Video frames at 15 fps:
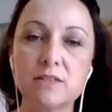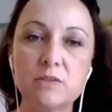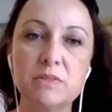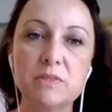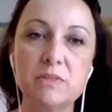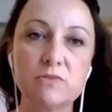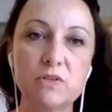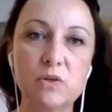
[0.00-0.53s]

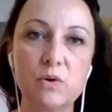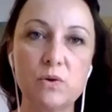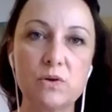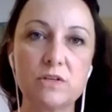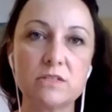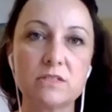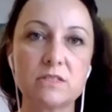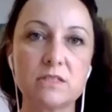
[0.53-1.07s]
bit of a
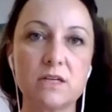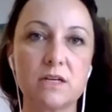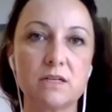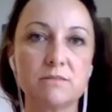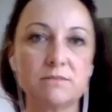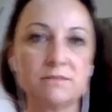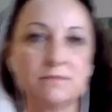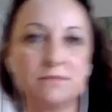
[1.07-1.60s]
course.
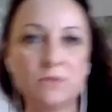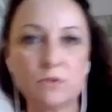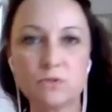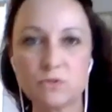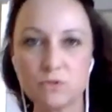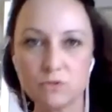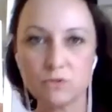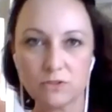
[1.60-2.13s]

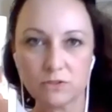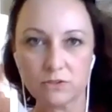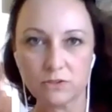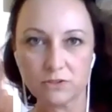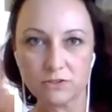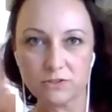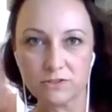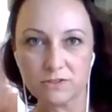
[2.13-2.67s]
Those 2 little
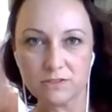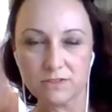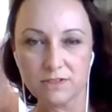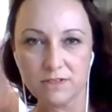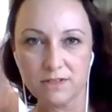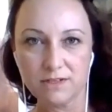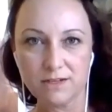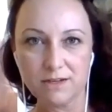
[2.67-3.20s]
girls
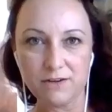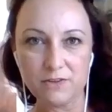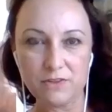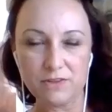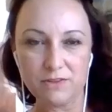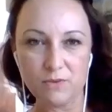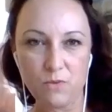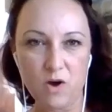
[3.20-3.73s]

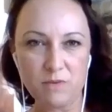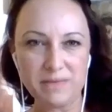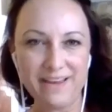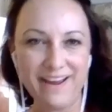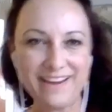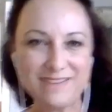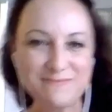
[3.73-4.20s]
on the wall behind me.